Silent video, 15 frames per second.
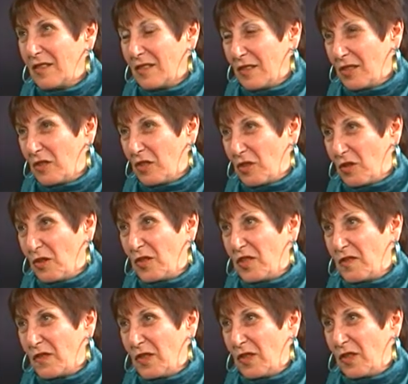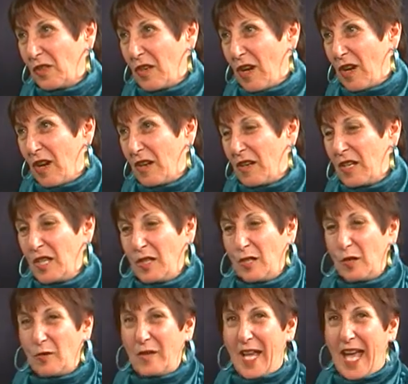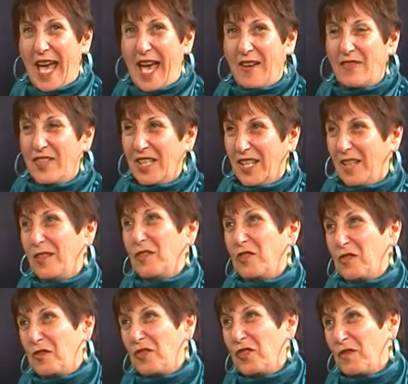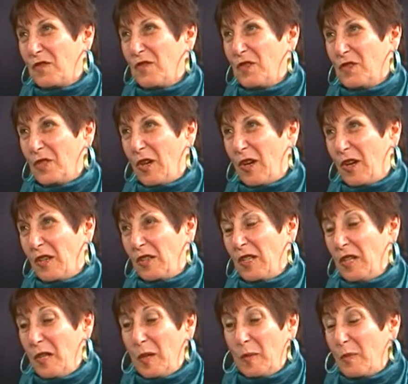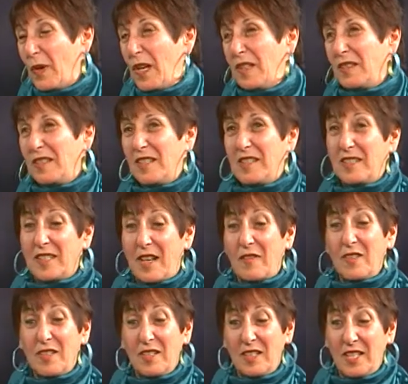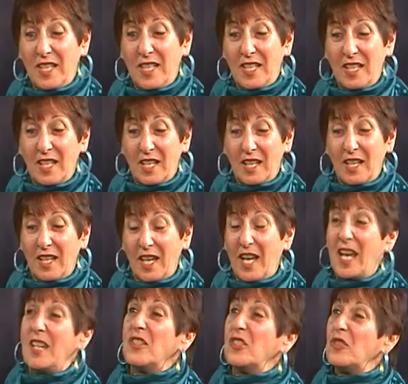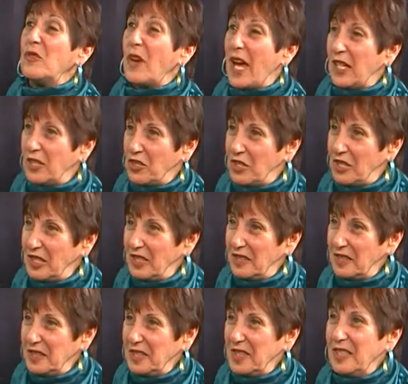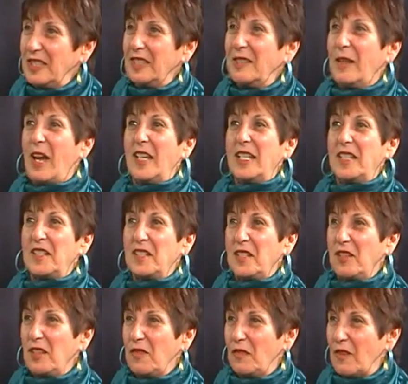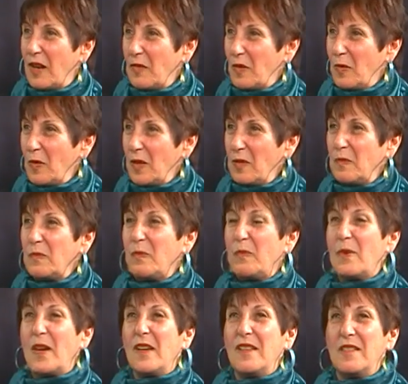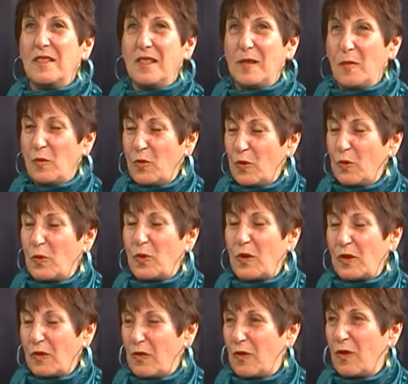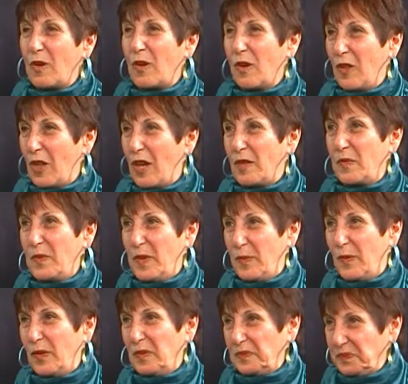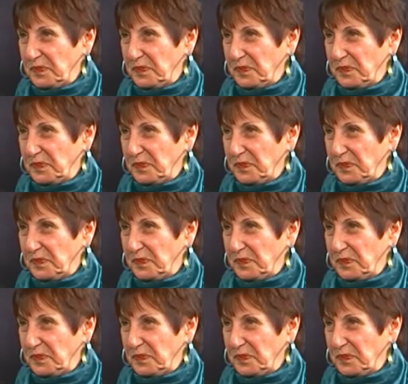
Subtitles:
insurance for your car. You don't have to get insurance for your dog. But it's definitely a strategy. Not necessarily for everyone, but it would work for a lot of people.